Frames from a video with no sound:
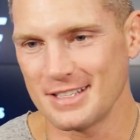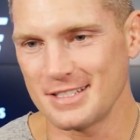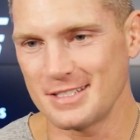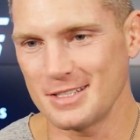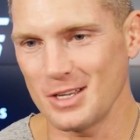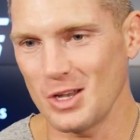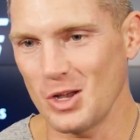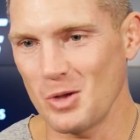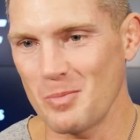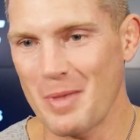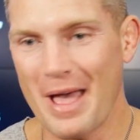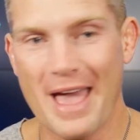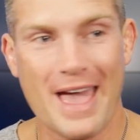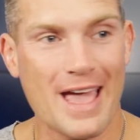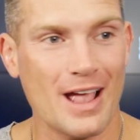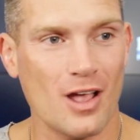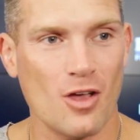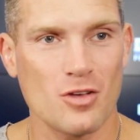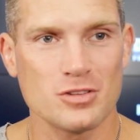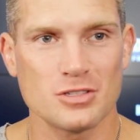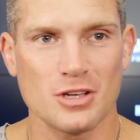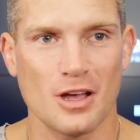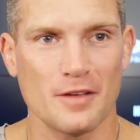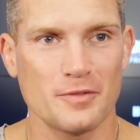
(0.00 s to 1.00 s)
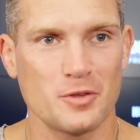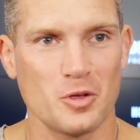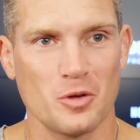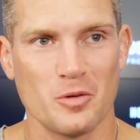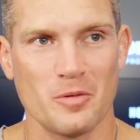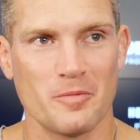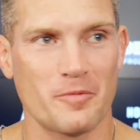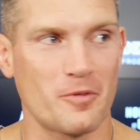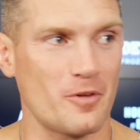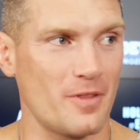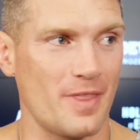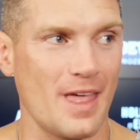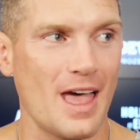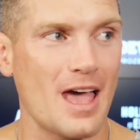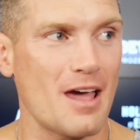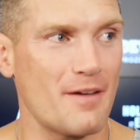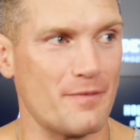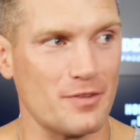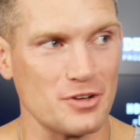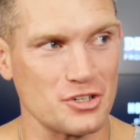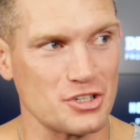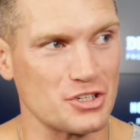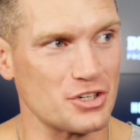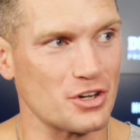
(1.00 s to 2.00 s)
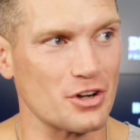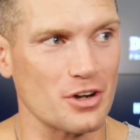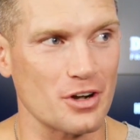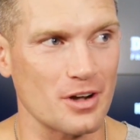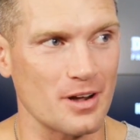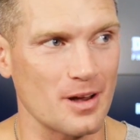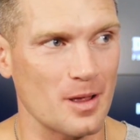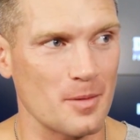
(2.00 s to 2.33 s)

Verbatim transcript: So my hat goes off to him for that, for sure.